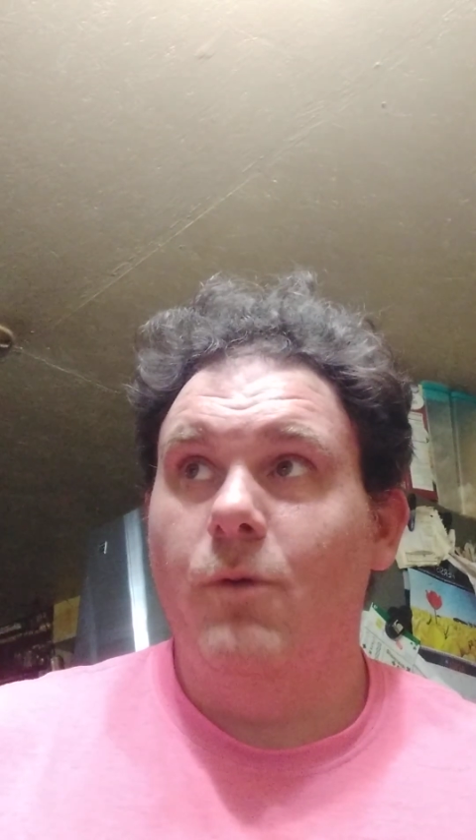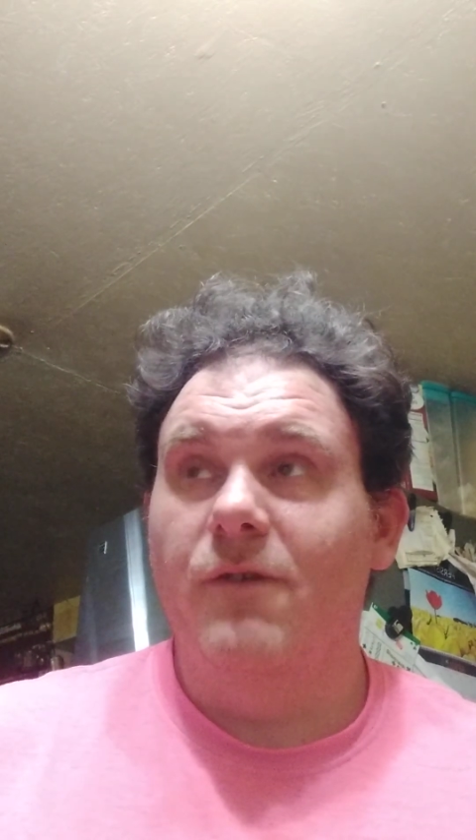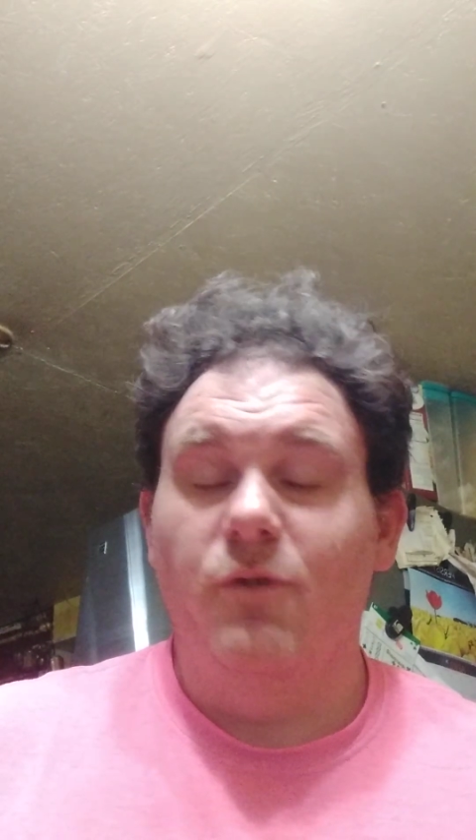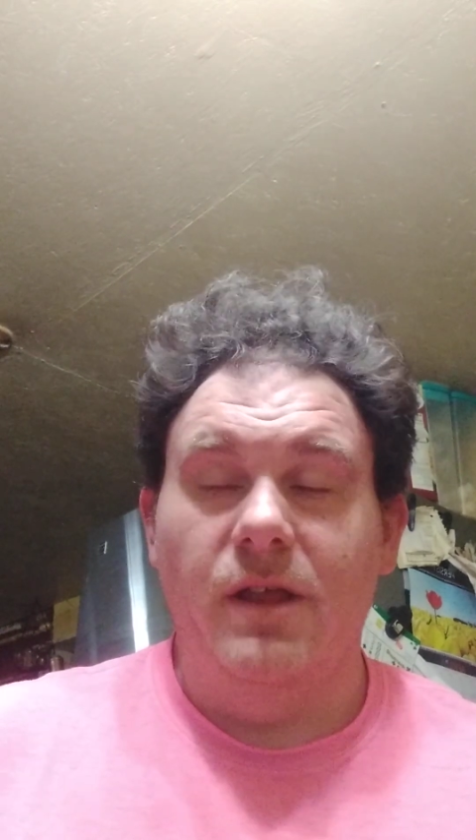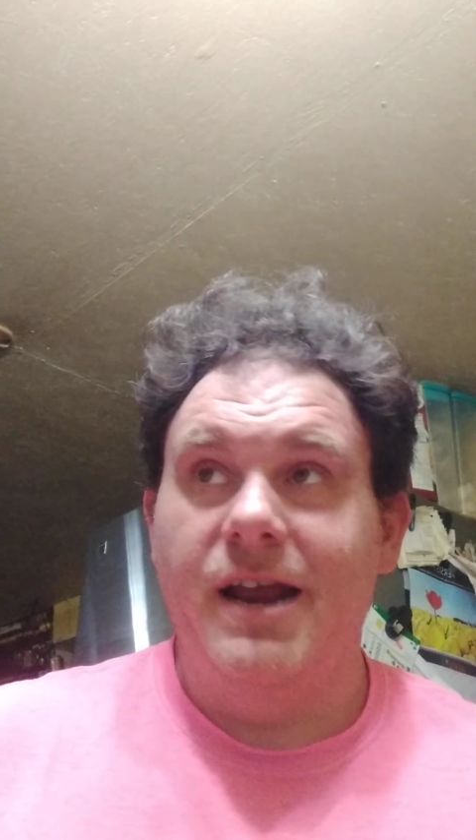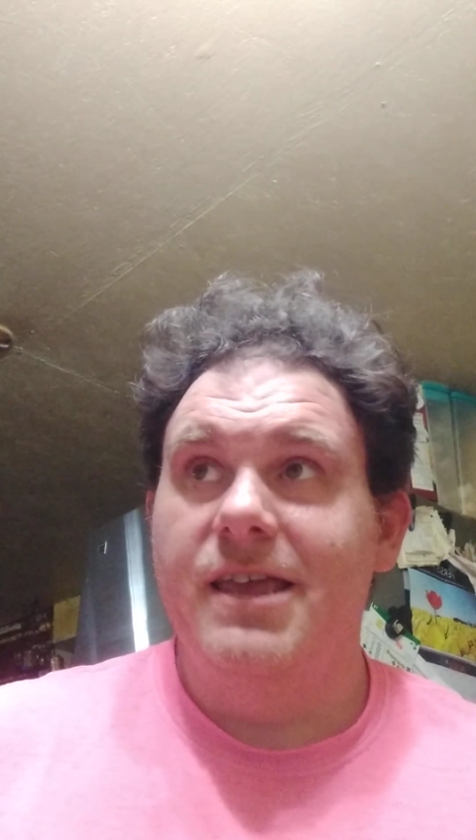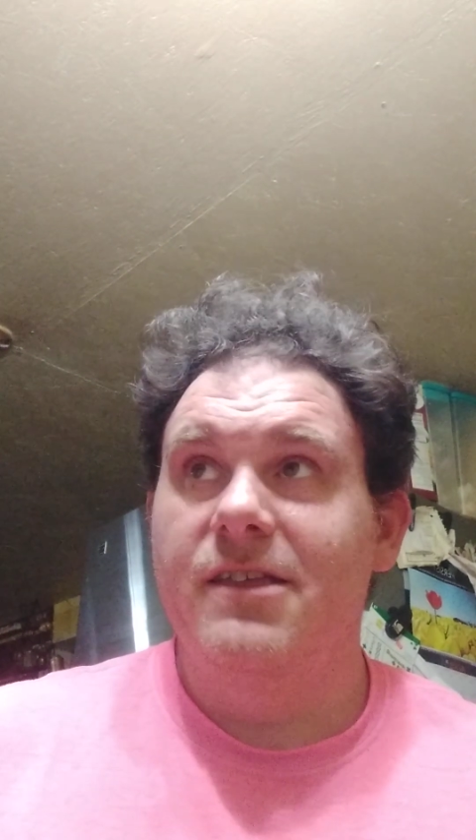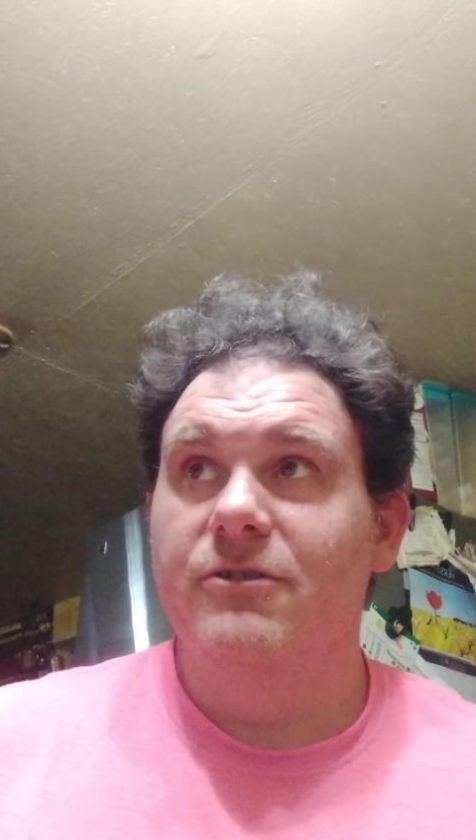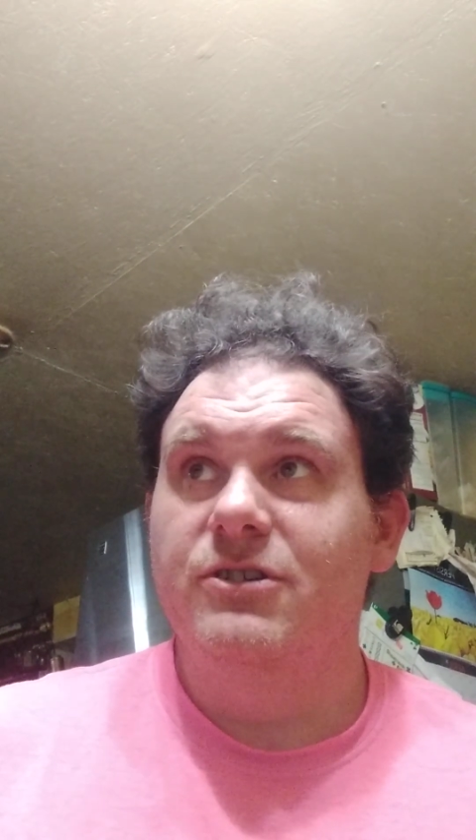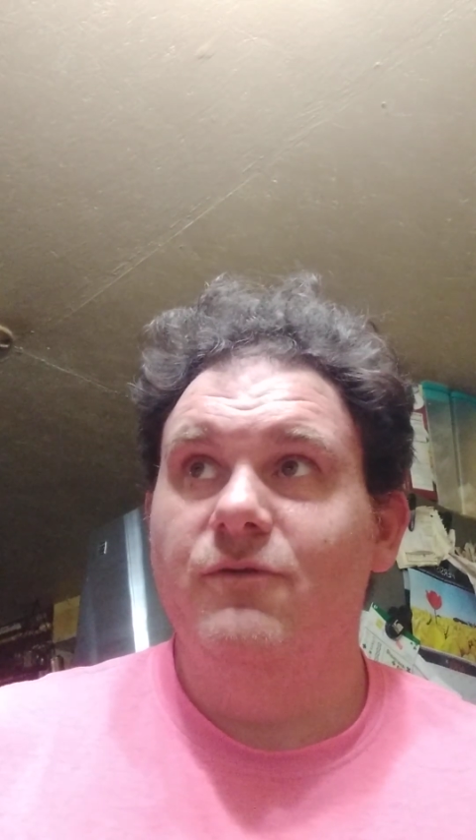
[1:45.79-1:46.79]
wonderful lady
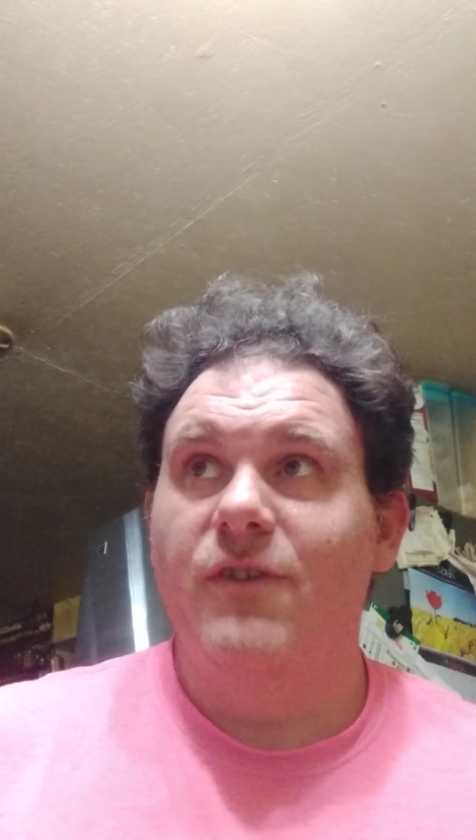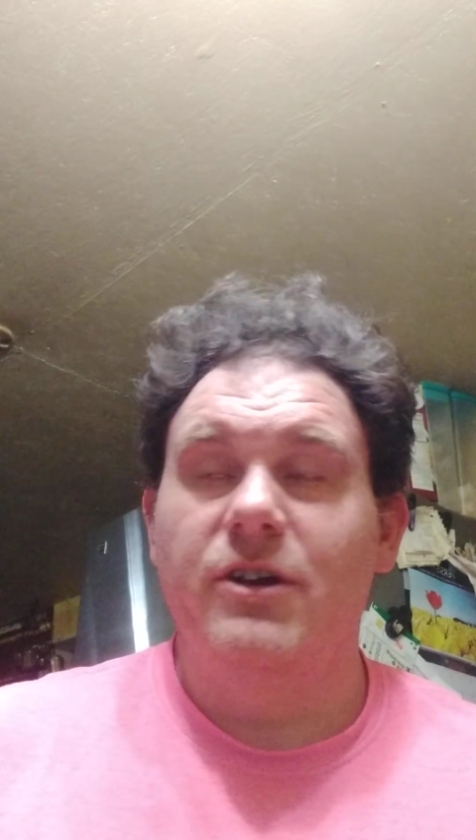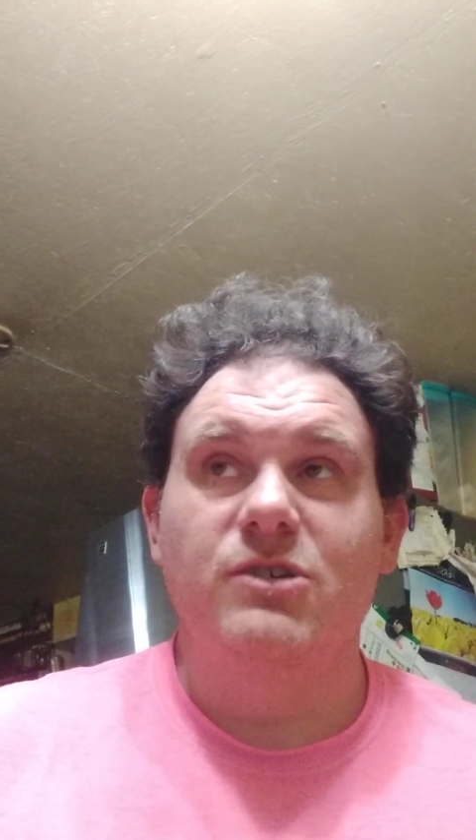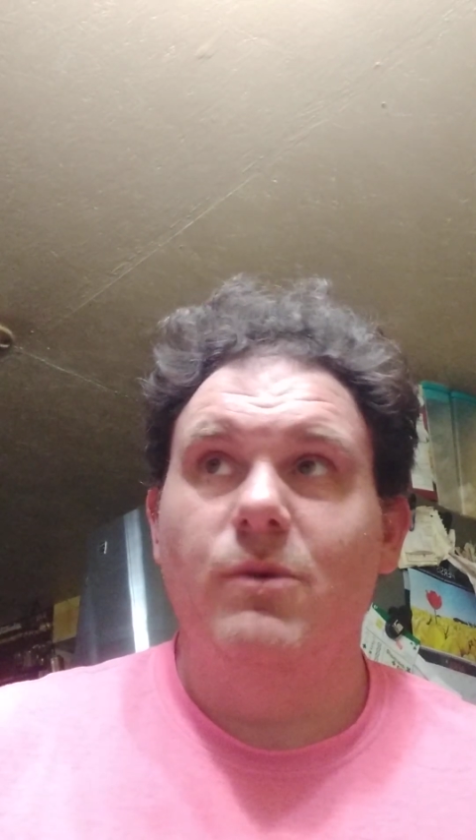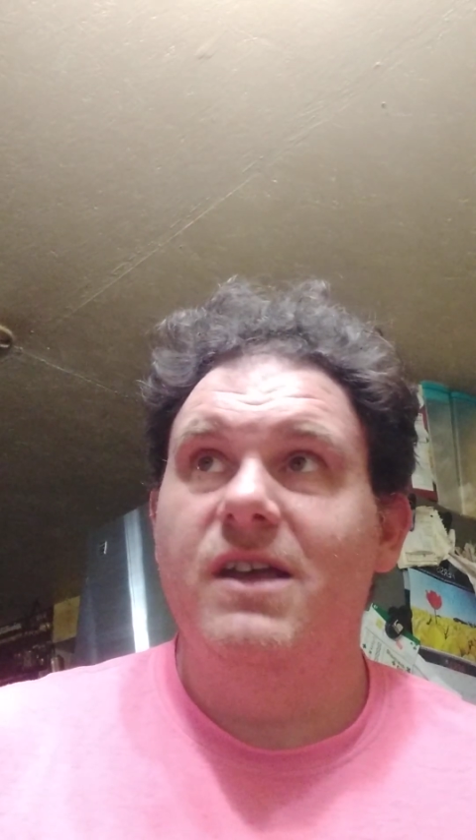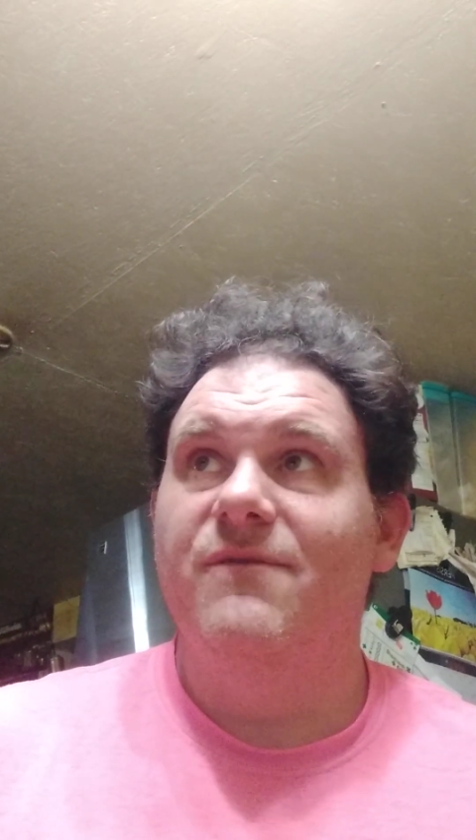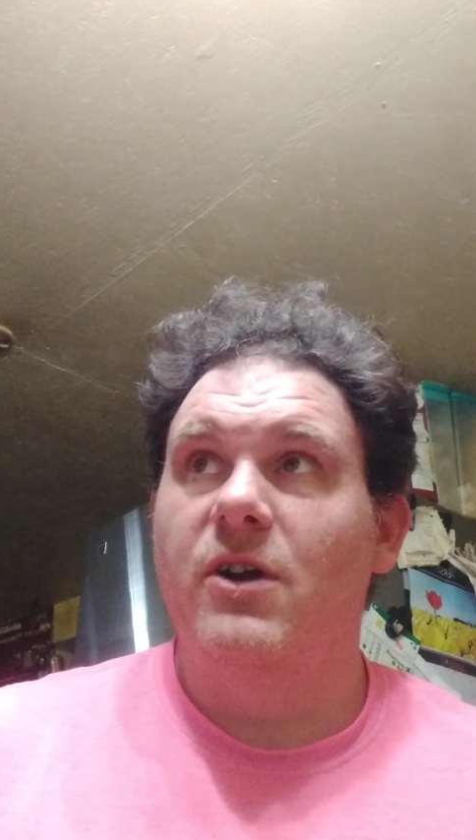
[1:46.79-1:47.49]
though too, very sweet,